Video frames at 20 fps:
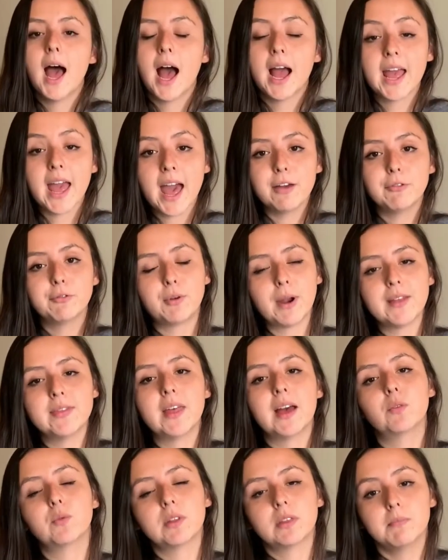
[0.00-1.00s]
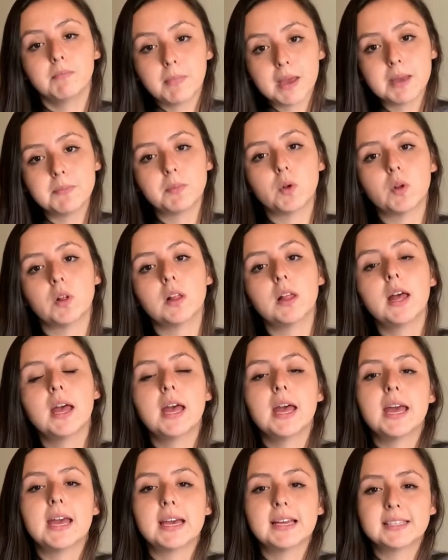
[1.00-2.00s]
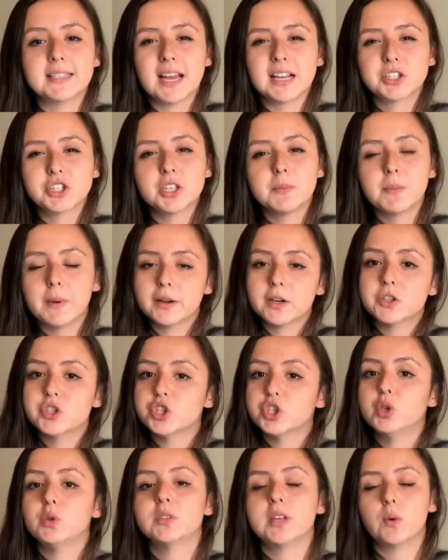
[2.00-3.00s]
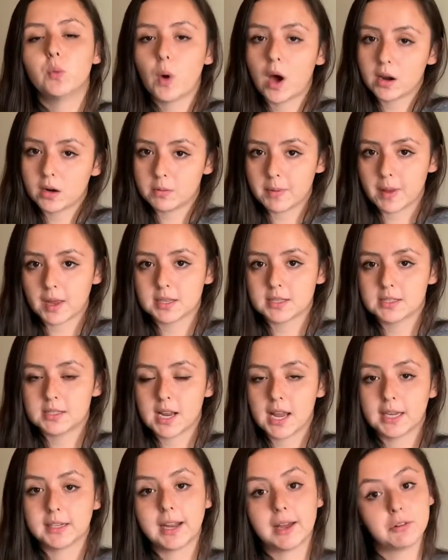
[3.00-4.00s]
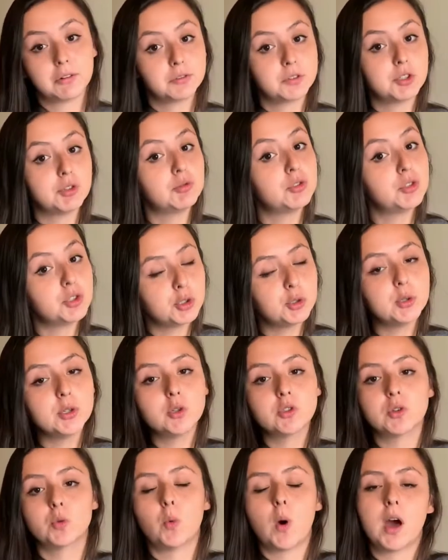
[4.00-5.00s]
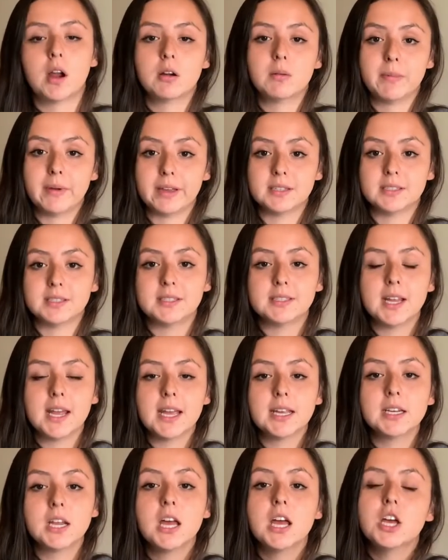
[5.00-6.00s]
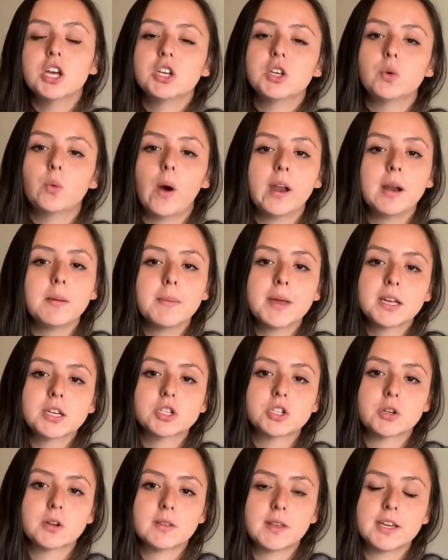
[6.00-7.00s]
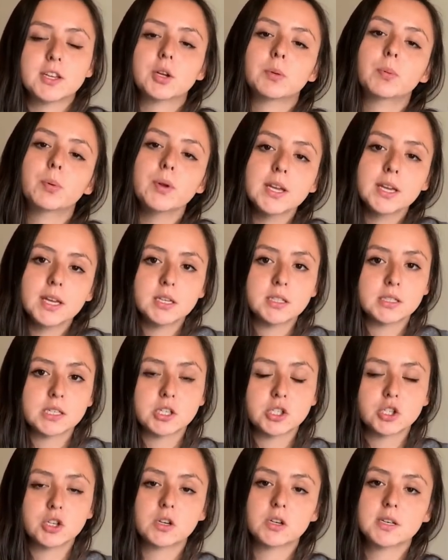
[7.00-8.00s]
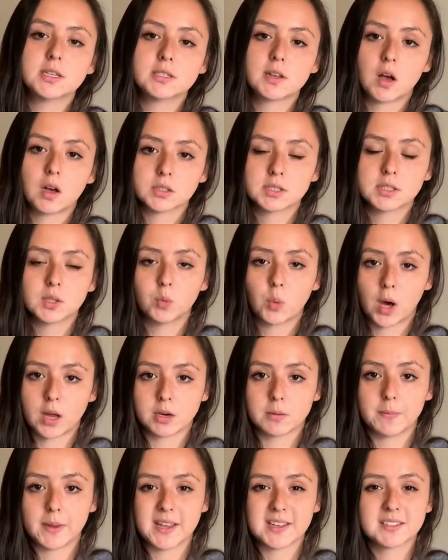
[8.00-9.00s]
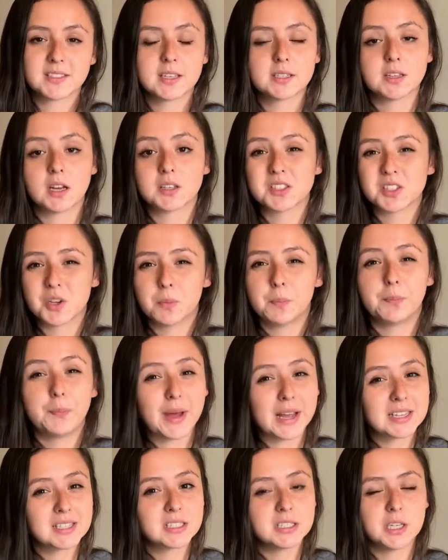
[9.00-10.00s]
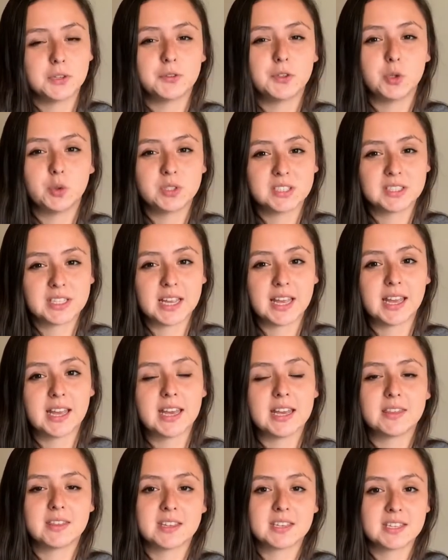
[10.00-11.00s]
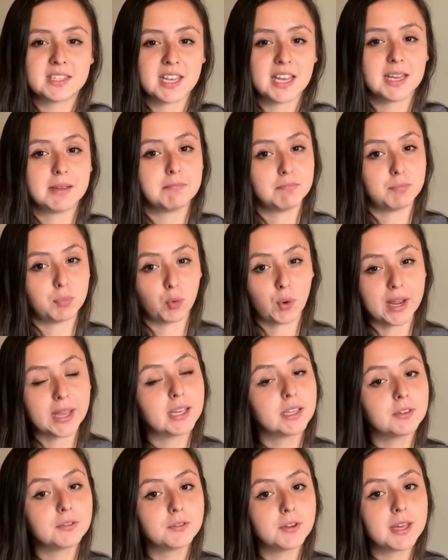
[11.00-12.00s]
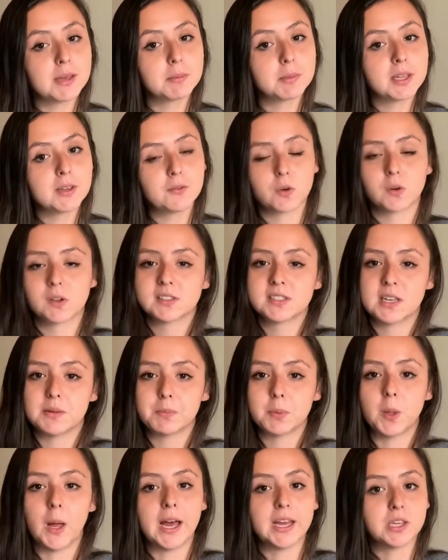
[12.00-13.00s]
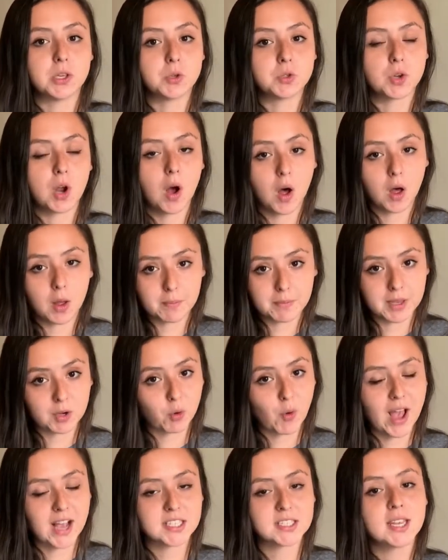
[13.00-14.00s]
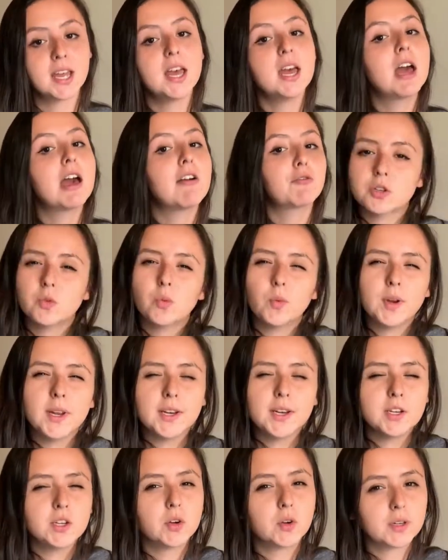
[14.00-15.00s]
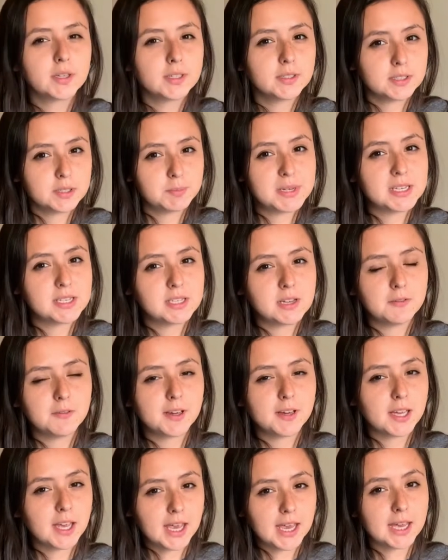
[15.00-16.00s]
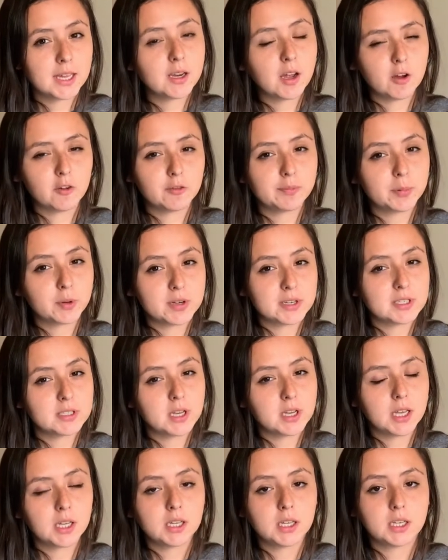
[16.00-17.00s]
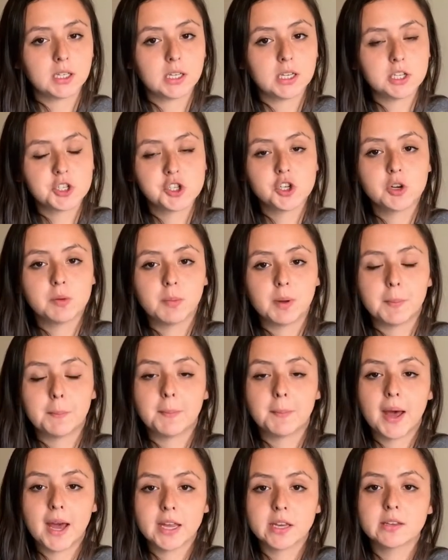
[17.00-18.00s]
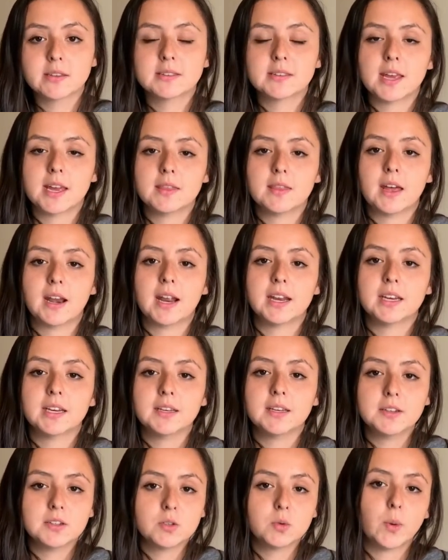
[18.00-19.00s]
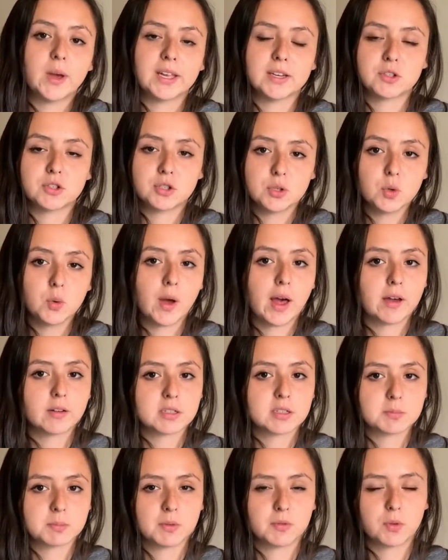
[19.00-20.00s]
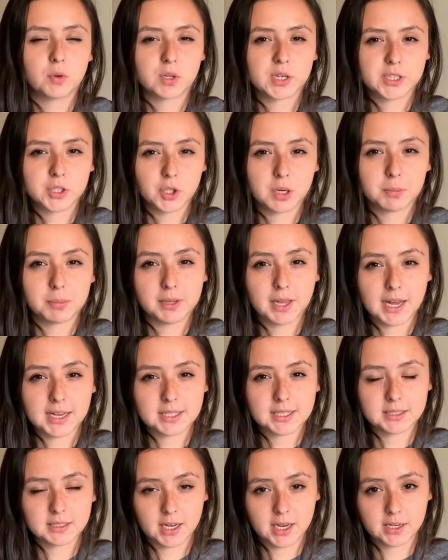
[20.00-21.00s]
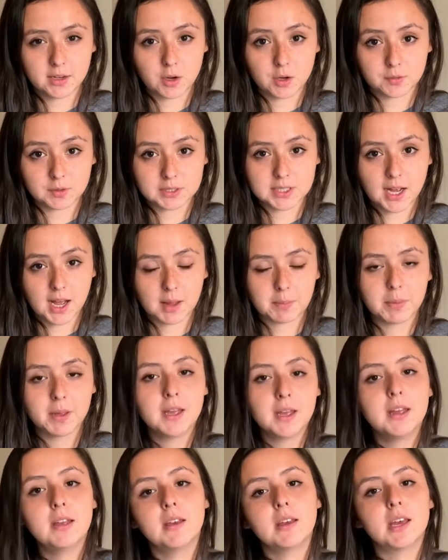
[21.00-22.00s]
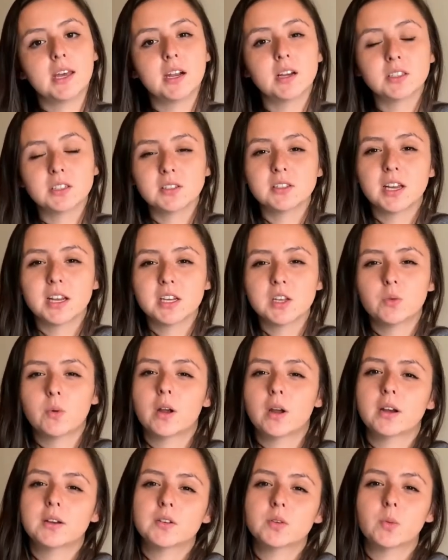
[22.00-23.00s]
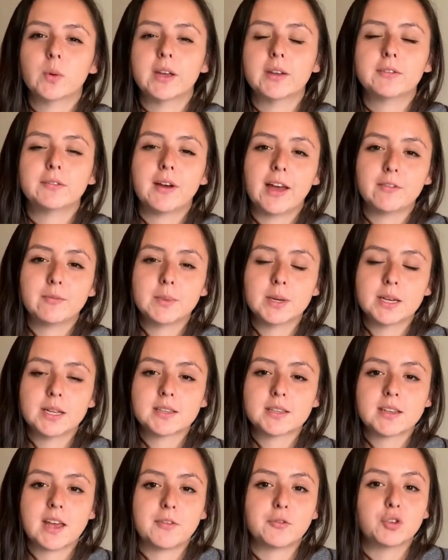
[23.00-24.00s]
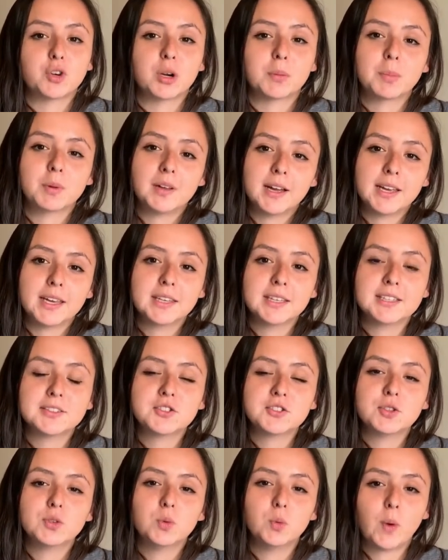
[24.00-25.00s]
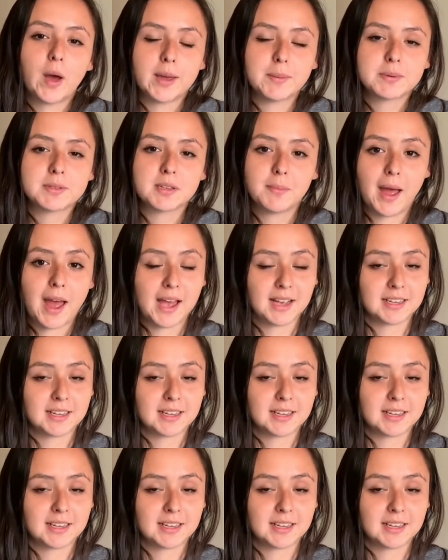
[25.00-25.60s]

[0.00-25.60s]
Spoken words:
I have read that with maple, it's actually better to use a water-based stain. Now, if you do use a water-based stain, you want to make sure that your pre-conditioner is also water-based. It's also best if you stay in the same brand family. For example, I used almond wax. I read your specific can of pre-stain conditioner, but mine said that I needed to wait 2 hours before I could apply stain over top. It also said you wanted to wait 5 minutes after applying it to wipe some